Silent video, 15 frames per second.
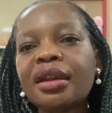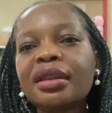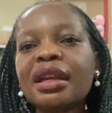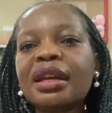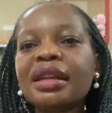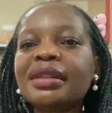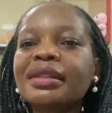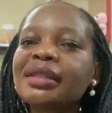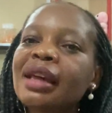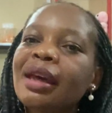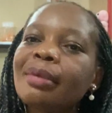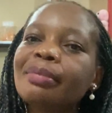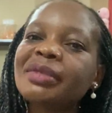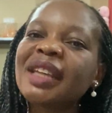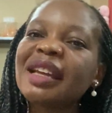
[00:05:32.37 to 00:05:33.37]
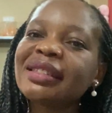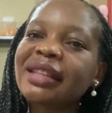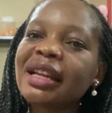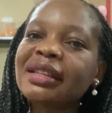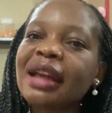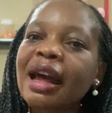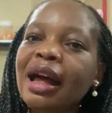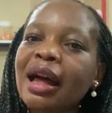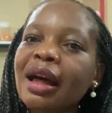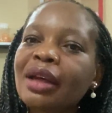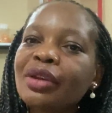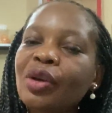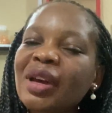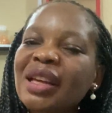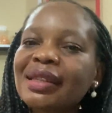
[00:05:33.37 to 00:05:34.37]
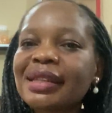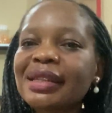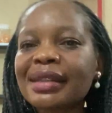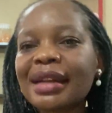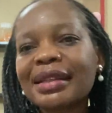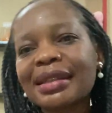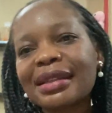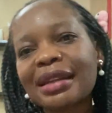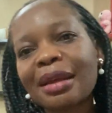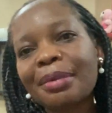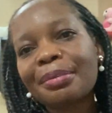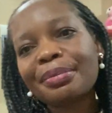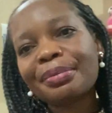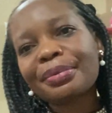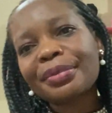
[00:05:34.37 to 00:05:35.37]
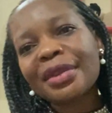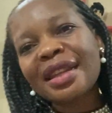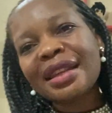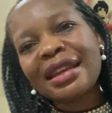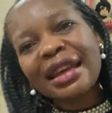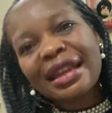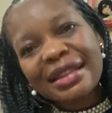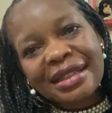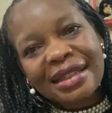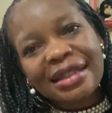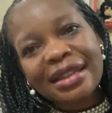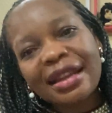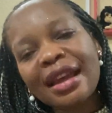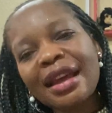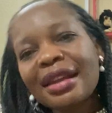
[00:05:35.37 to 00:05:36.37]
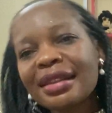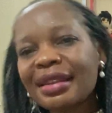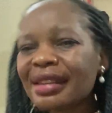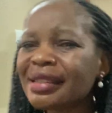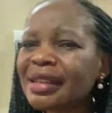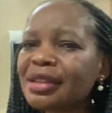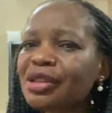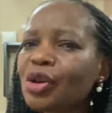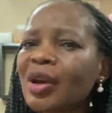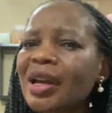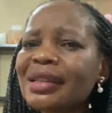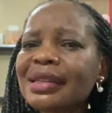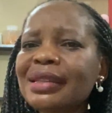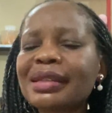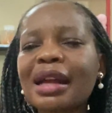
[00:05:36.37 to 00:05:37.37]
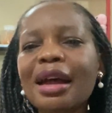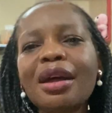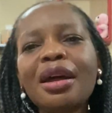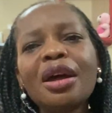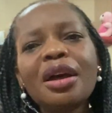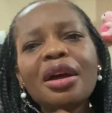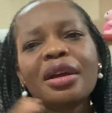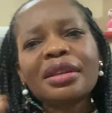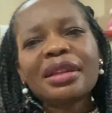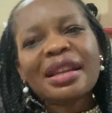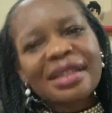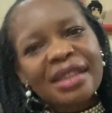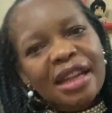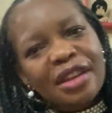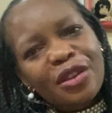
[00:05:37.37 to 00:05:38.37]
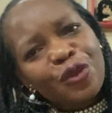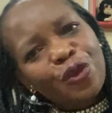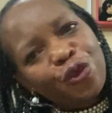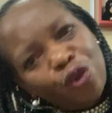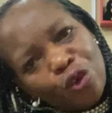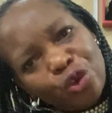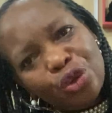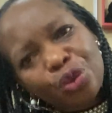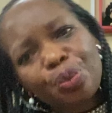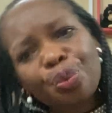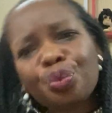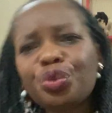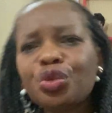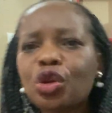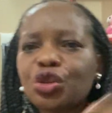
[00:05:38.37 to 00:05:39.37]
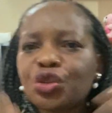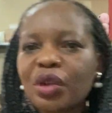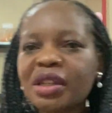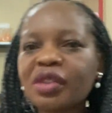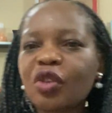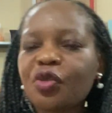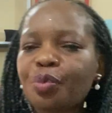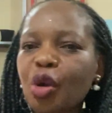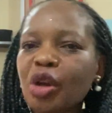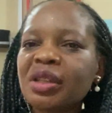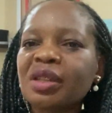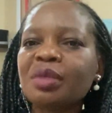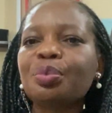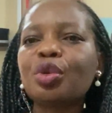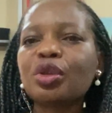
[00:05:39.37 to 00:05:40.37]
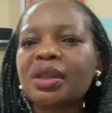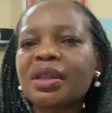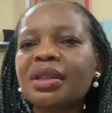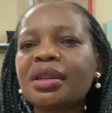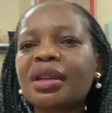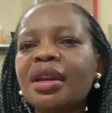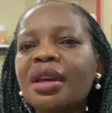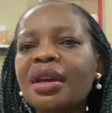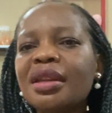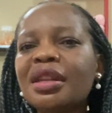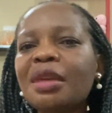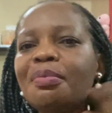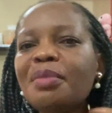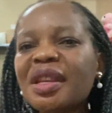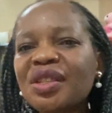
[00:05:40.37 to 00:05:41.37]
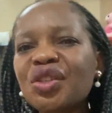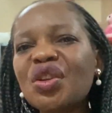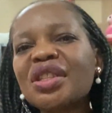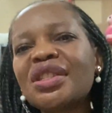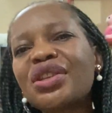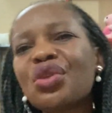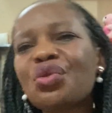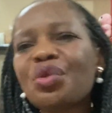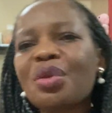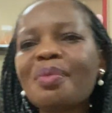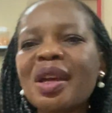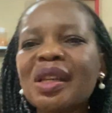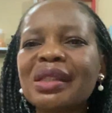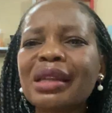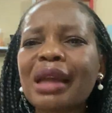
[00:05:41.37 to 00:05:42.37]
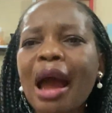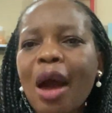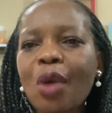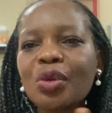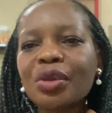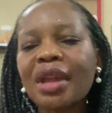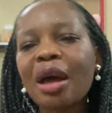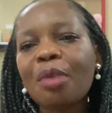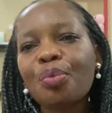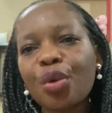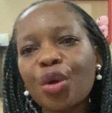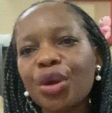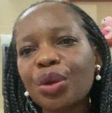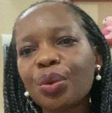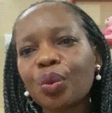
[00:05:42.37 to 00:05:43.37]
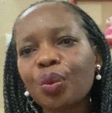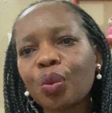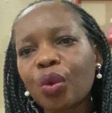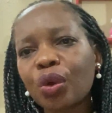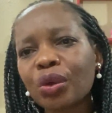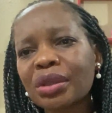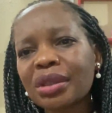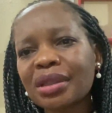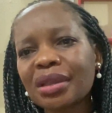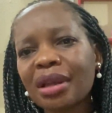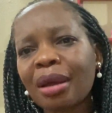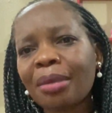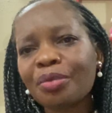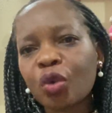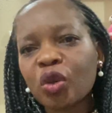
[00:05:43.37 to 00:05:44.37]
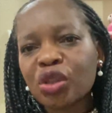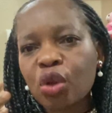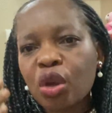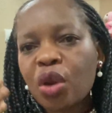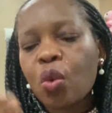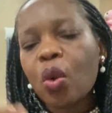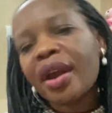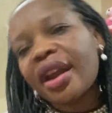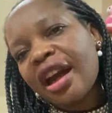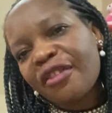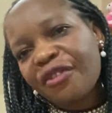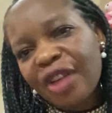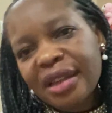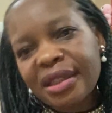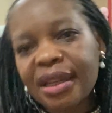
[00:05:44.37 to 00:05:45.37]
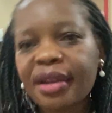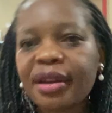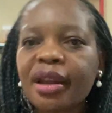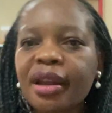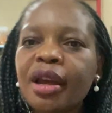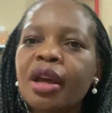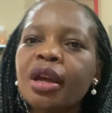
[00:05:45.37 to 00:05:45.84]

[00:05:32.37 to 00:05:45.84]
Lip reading: They tested her younger sister's kids, tested the younger sister, tested the food, no trace of poison, but the mystery still remains how that boy was the only one affected.